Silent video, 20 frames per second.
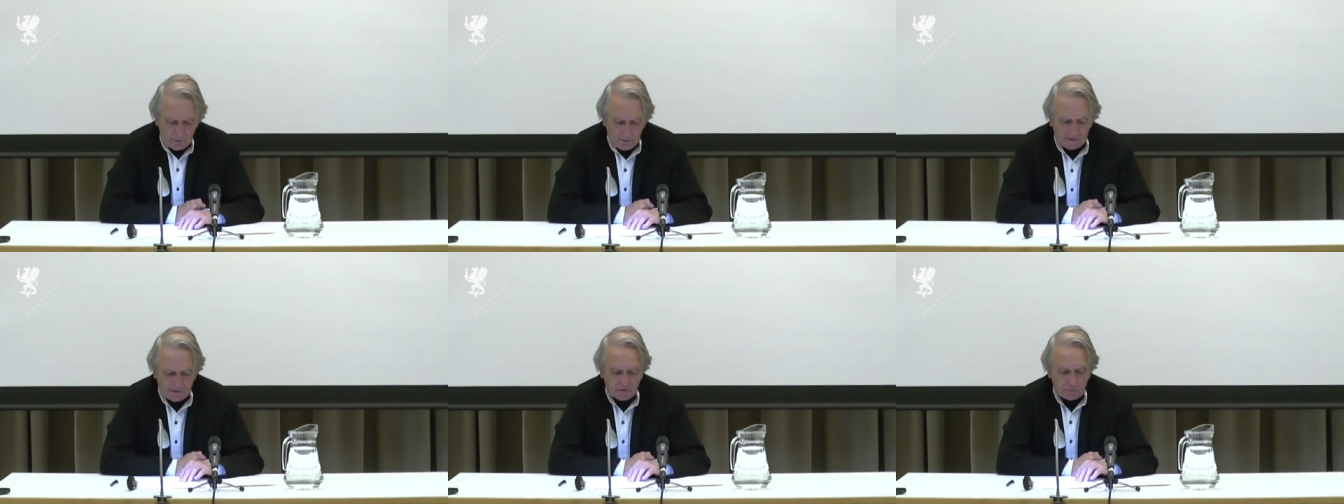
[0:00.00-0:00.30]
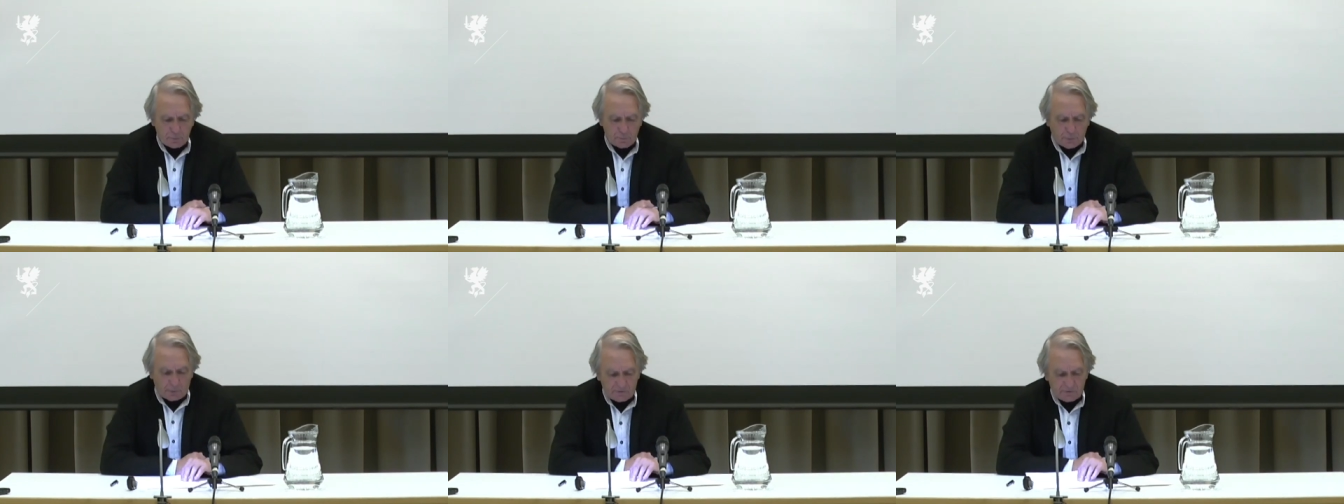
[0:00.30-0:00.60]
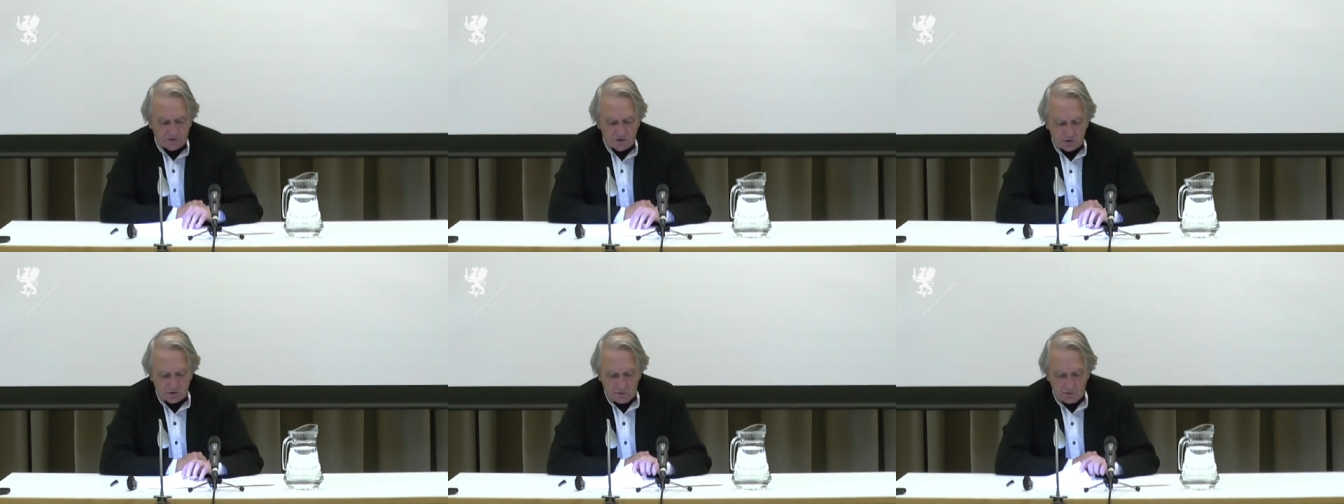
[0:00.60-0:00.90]

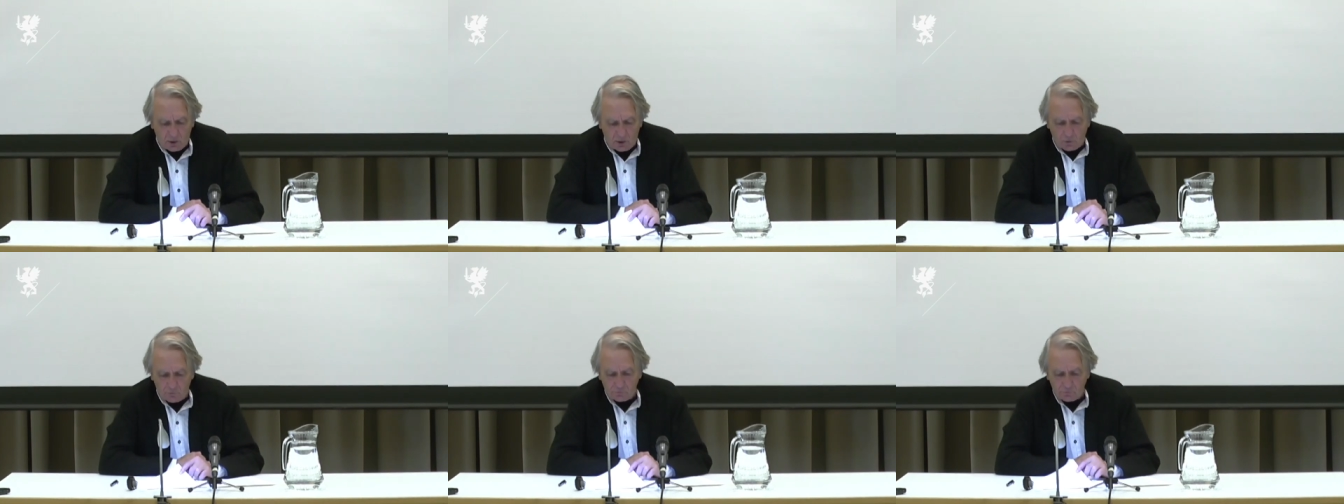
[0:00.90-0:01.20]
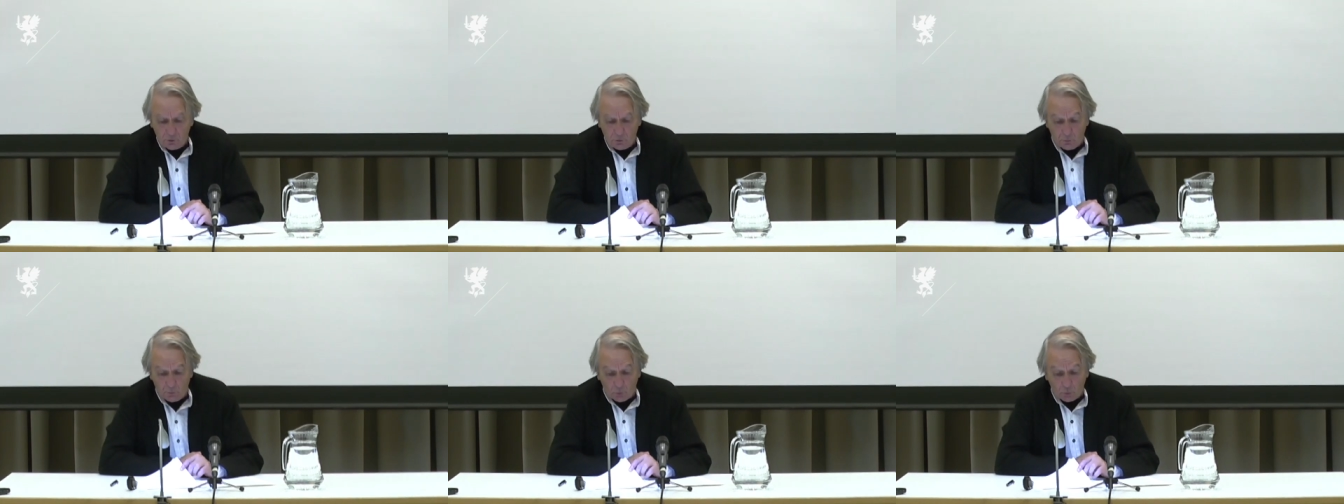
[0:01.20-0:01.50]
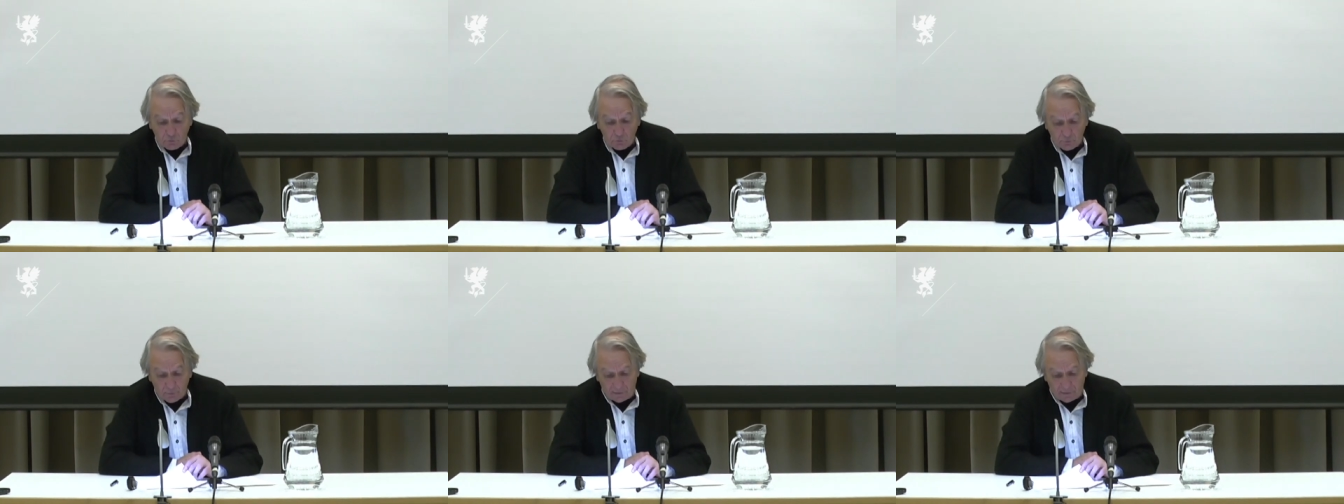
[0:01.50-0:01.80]
expansion of
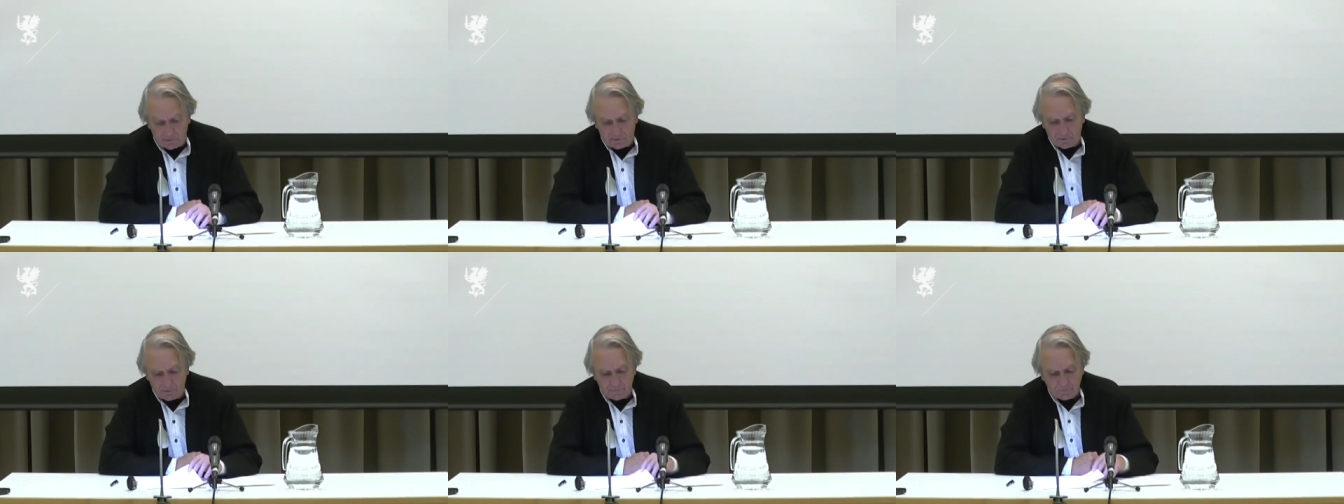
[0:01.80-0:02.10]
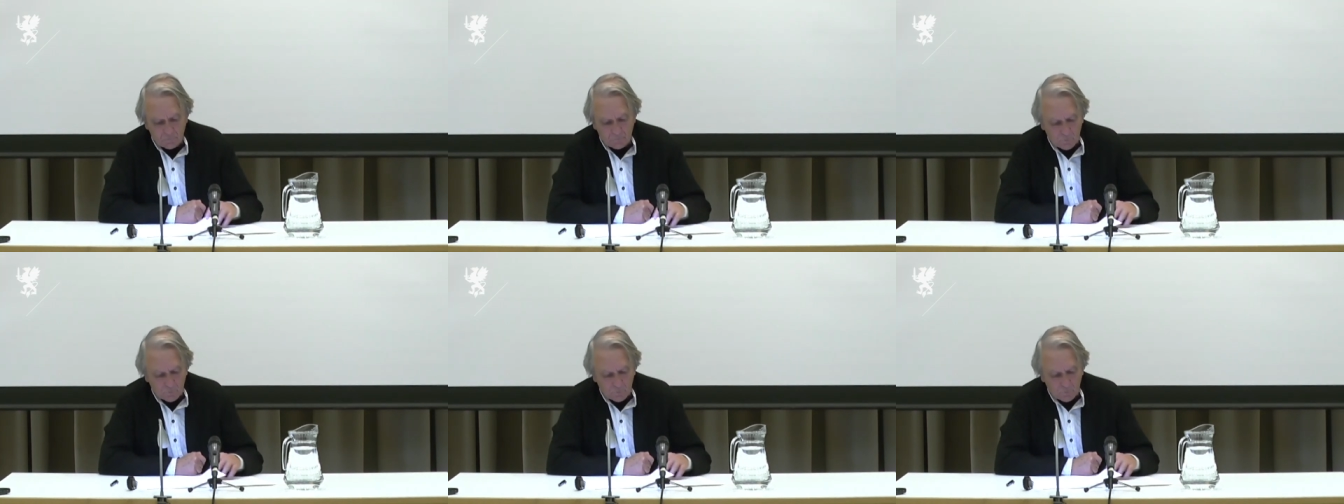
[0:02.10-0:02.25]
movement.